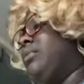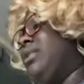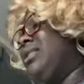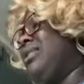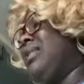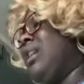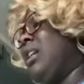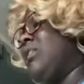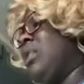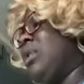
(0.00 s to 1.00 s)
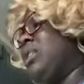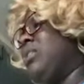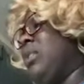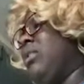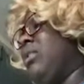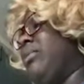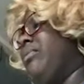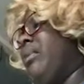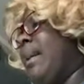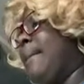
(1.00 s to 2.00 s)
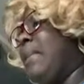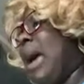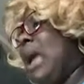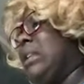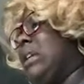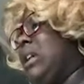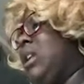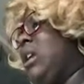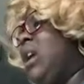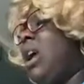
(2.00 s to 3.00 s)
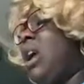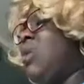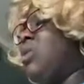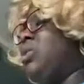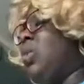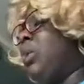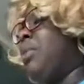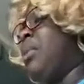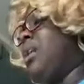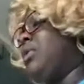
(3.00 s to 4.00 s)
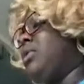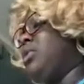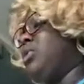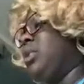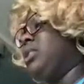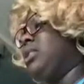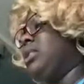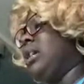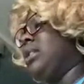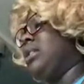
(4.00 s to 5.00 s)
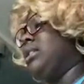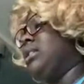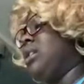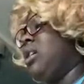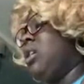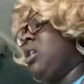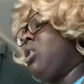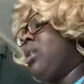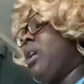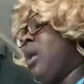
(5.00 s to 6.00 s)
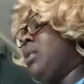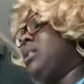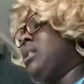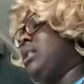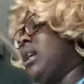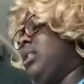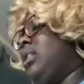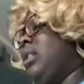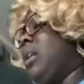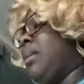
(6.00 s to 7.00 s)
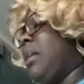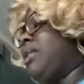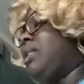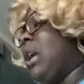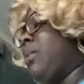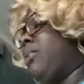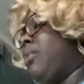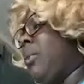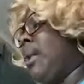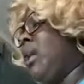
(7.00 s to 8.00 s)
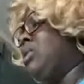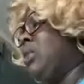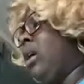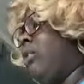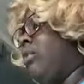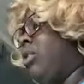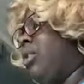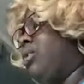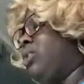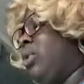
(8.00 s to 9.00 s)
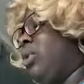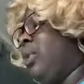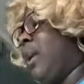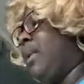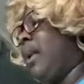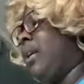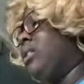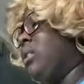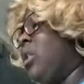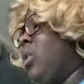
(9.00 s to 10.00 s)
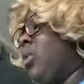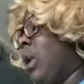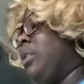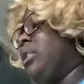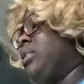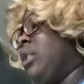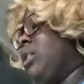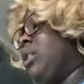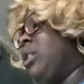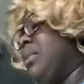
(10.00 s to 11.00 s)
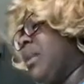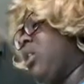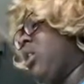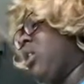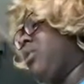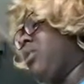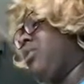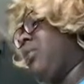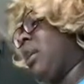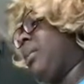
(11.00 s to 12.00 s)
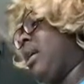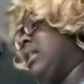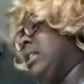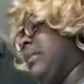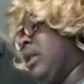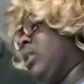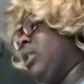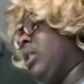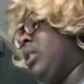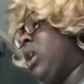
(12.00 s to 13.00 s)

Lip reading: Good thing I've always been the bad kid and was well prepared for situations like this. Okay, I wasn't exactly thinking about escaping from my house so I could run off and join the vampires when I put a spare key to my car under the flower pot outside my window.